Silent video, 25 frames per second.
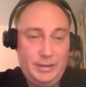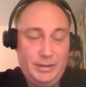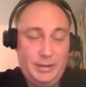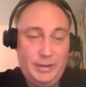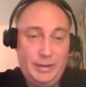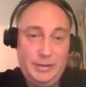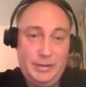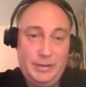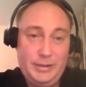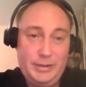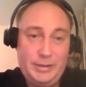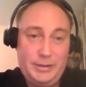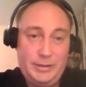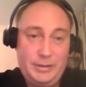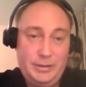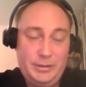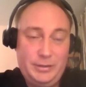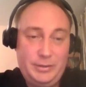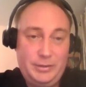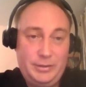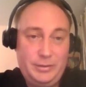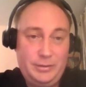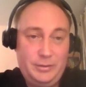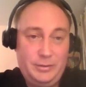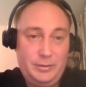That's
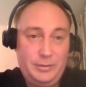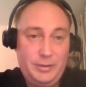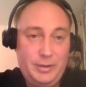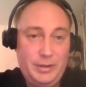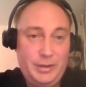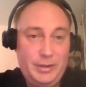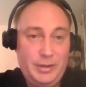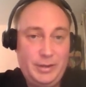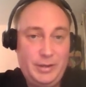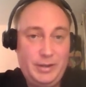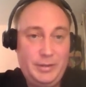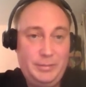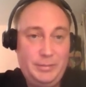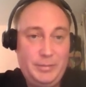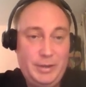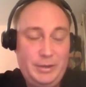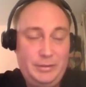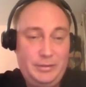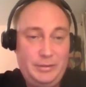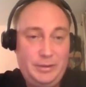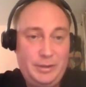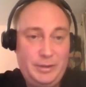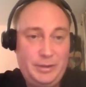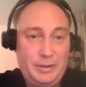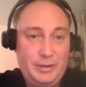also a
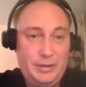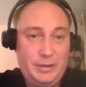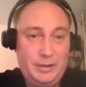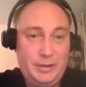metric